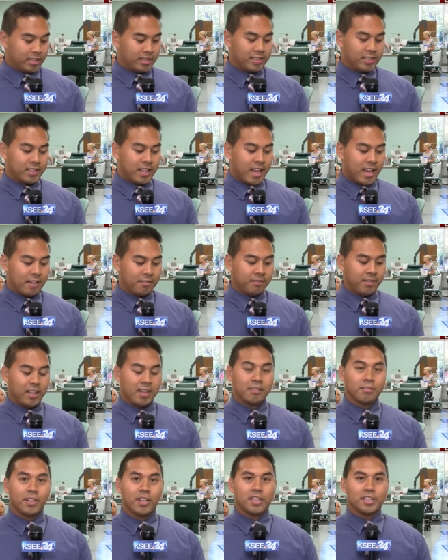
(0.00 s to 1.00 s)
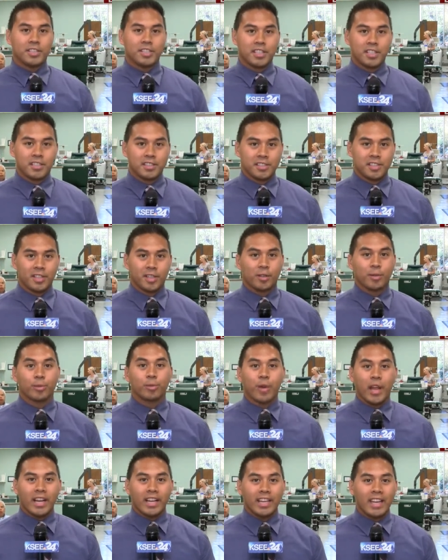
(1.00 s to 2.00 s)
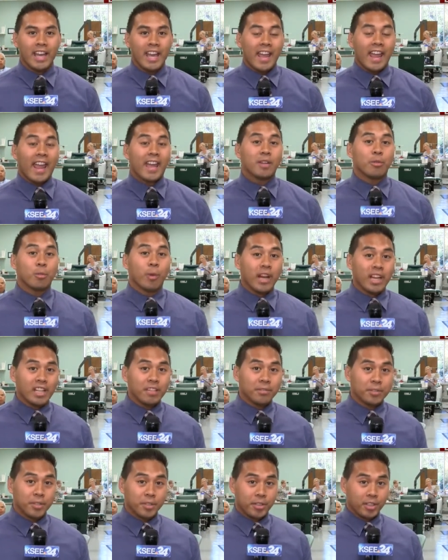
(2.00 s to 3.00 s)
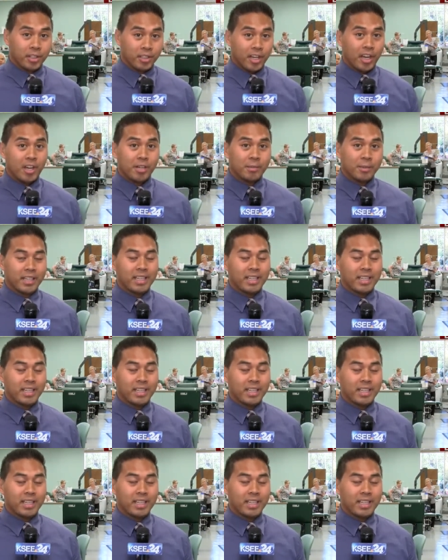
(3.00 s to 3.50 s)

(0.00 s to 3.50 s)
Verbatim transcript: Staff and volunteers here ready and waiting for you to come.